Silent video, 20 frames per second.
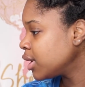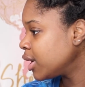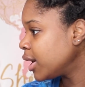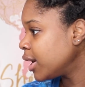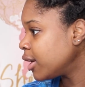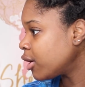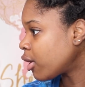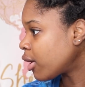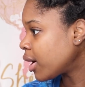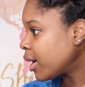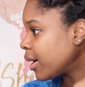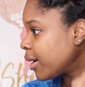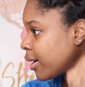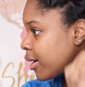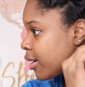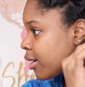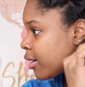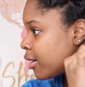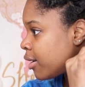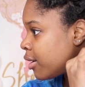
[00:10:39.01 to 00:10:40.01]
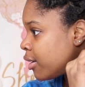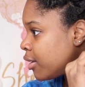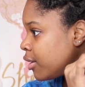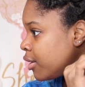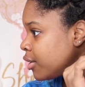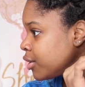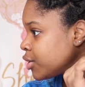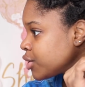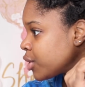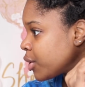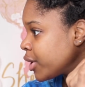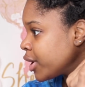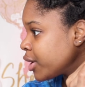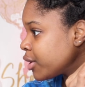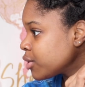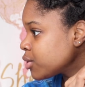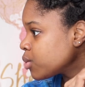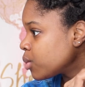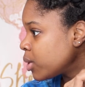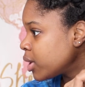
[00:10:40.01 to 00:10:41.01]
in our hair. So
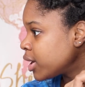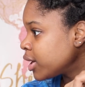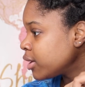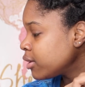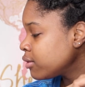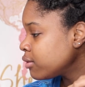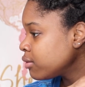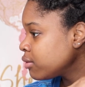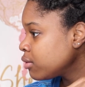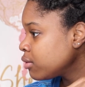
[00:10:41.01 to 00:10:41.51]
here's one.